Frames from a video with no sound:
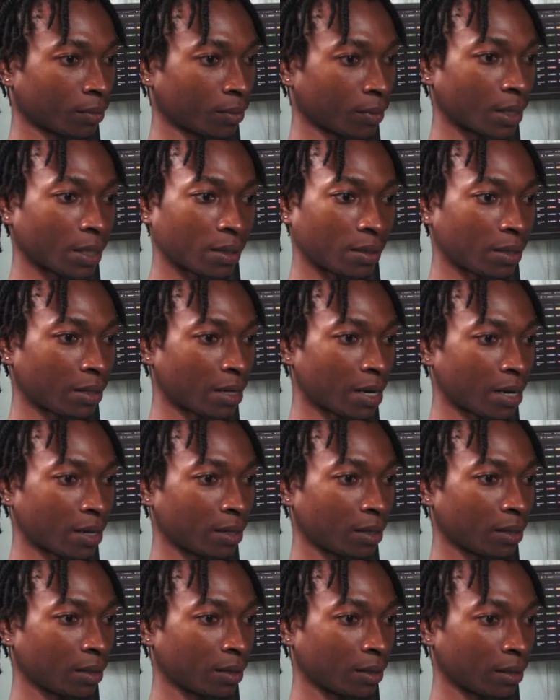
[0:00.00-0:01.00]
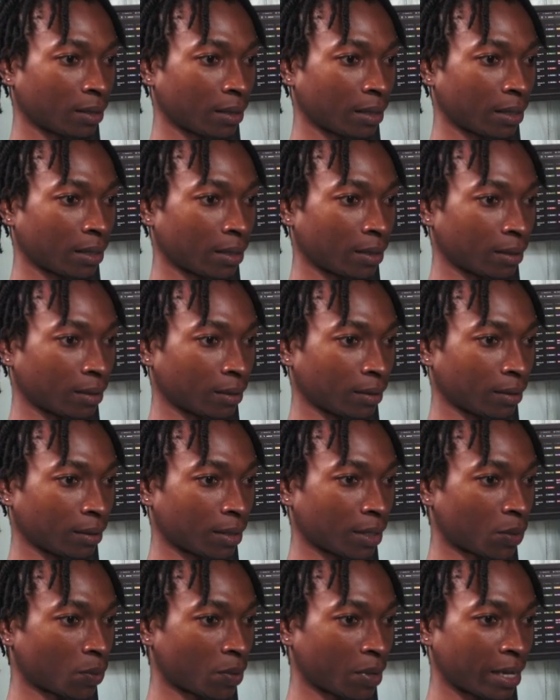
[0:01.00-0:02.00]
you can see that
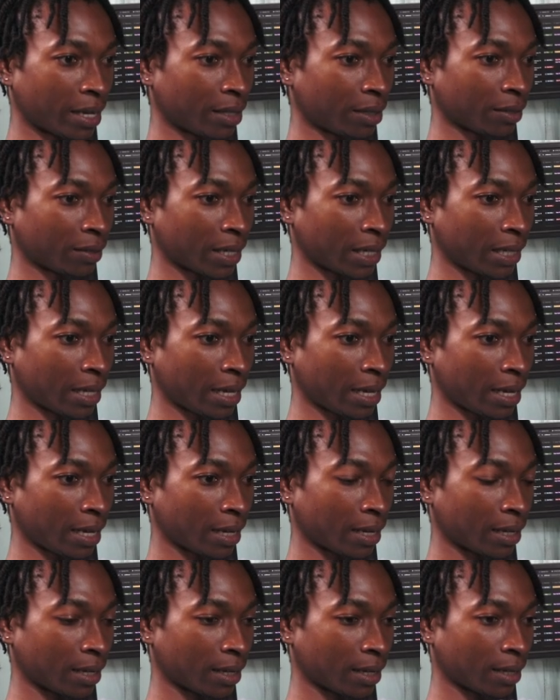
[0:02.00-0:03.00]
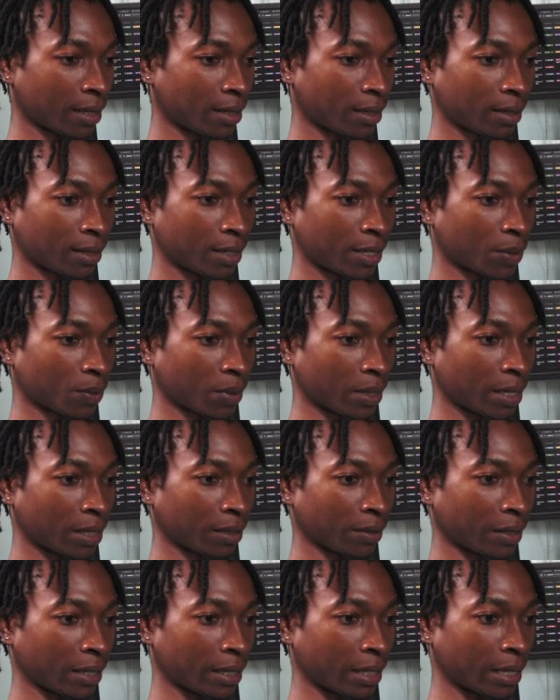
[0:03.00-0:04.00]
this one enter right here, this one
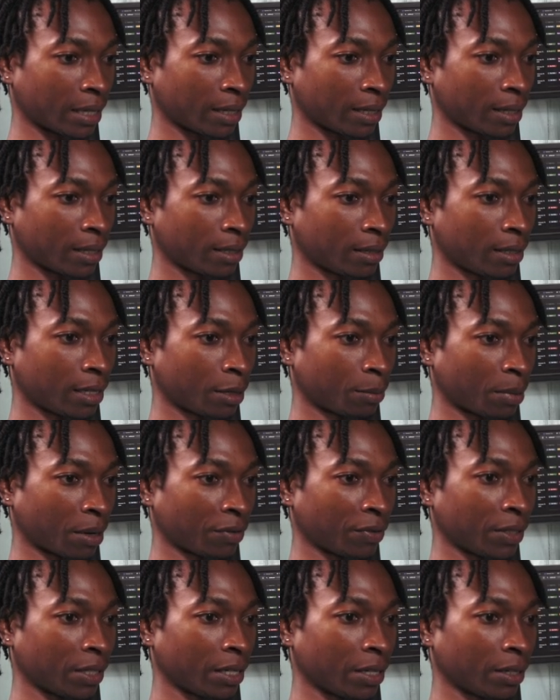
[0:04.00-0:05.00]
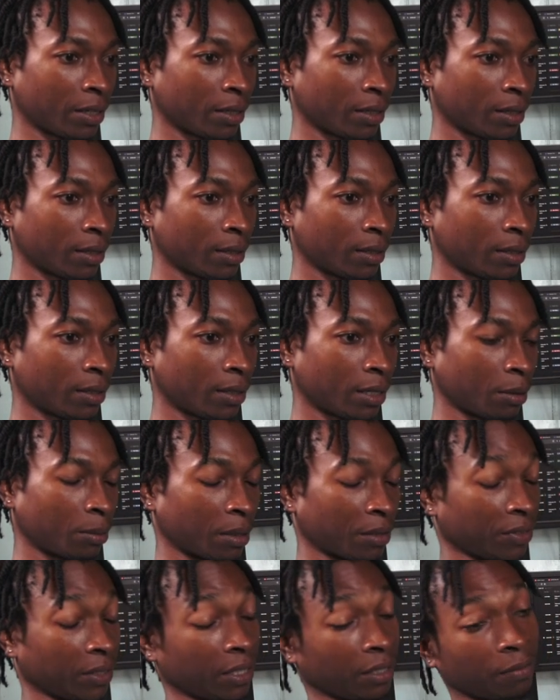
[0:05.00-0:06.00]
enter right there. Take profit there, take
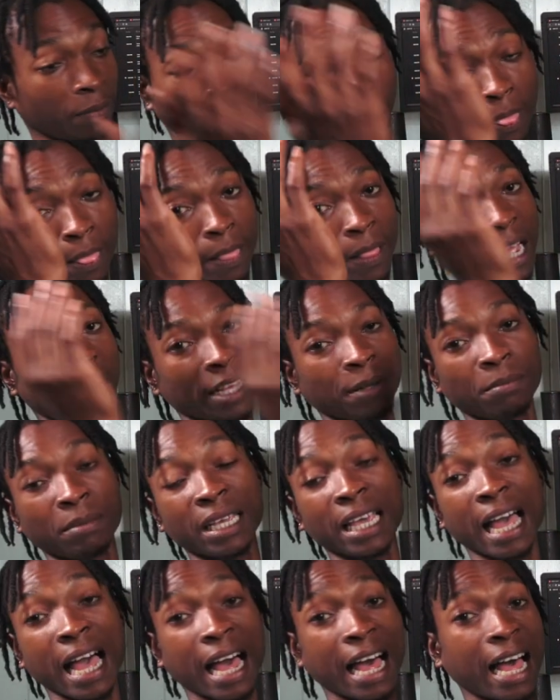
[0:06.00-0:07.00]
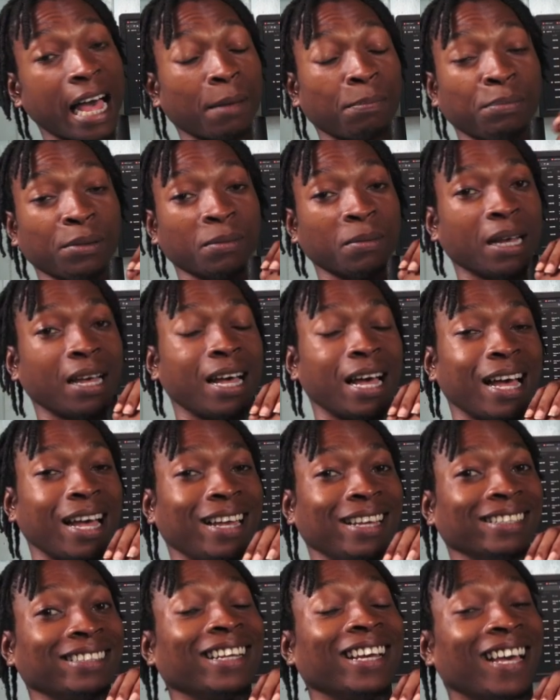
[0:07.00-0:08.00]
profit there. I'd be a happy
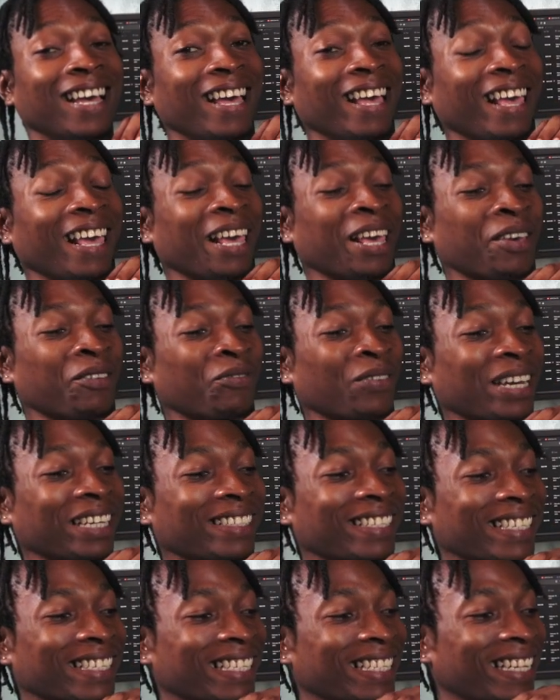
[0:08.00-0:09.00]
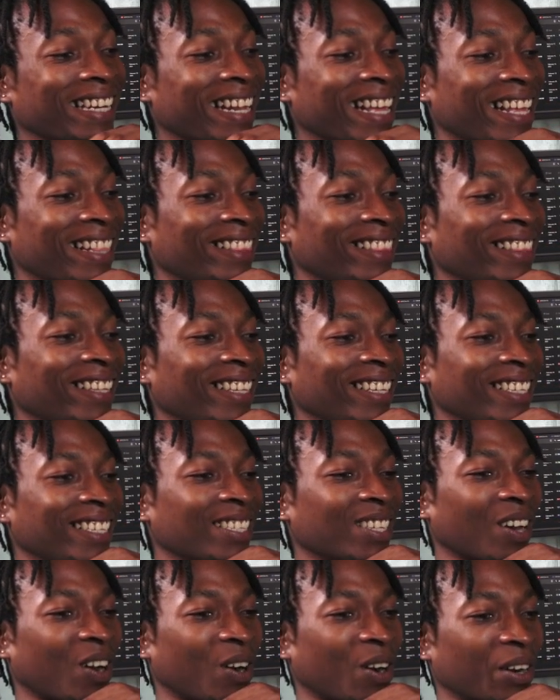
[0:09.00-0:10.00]
man if I just let
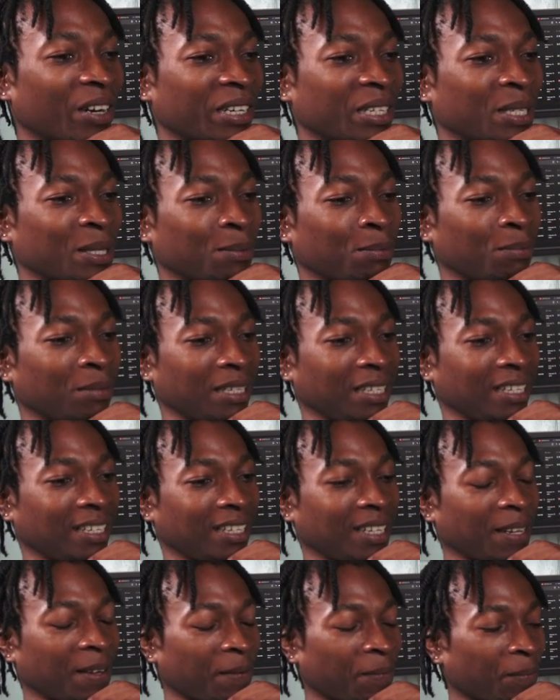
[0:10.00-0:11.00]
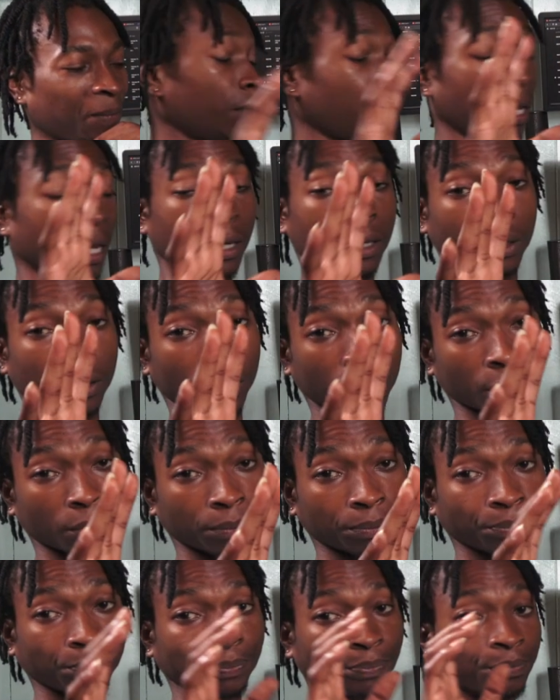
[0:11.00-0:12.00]
these orders be.
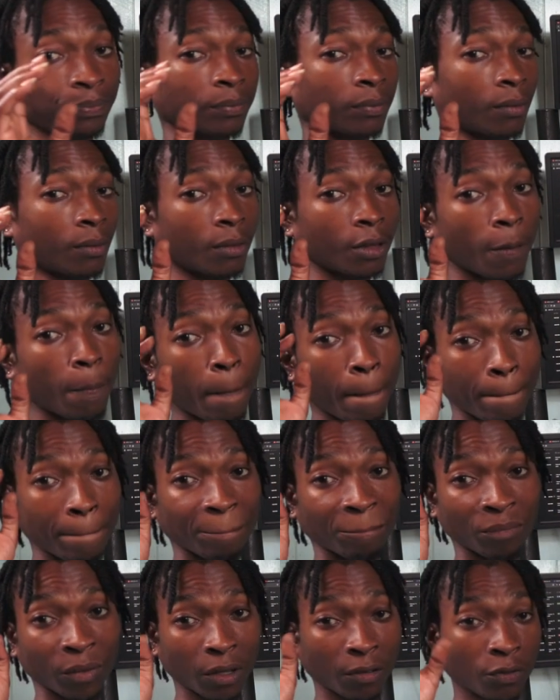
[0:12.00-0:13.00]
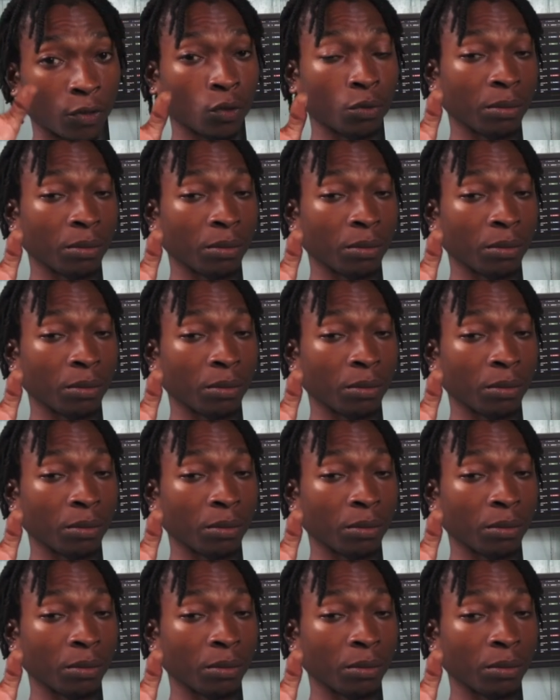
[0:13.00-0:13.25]
Anyhow, if you